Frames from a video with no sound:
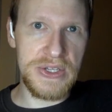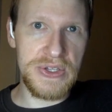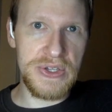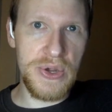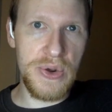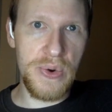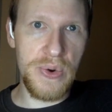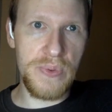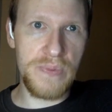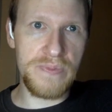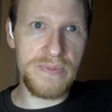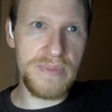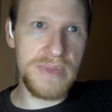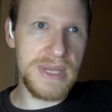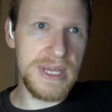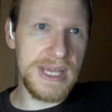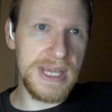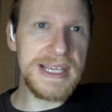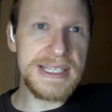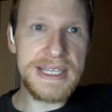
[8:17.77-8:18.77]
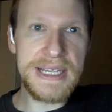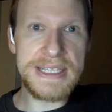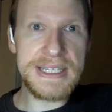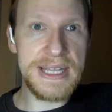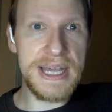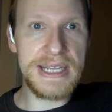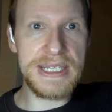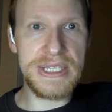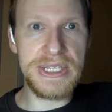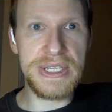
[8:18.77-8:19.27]
So the
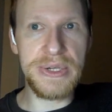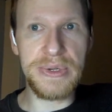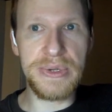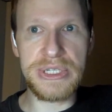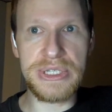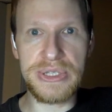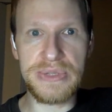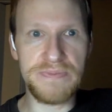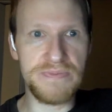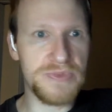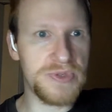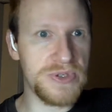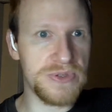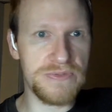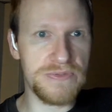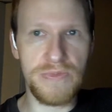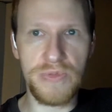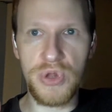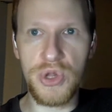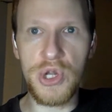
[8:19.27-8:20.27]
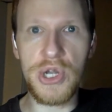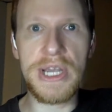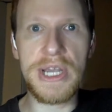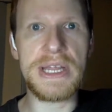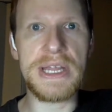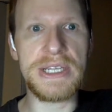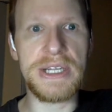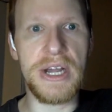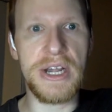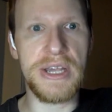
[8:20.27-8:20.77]
easiest thing to do is just
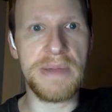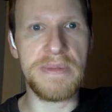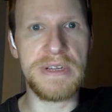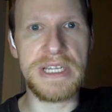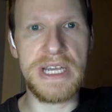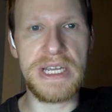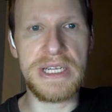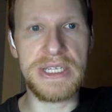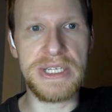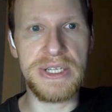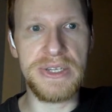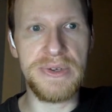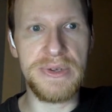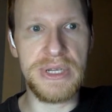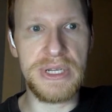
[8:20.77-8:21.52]
look at the documentation.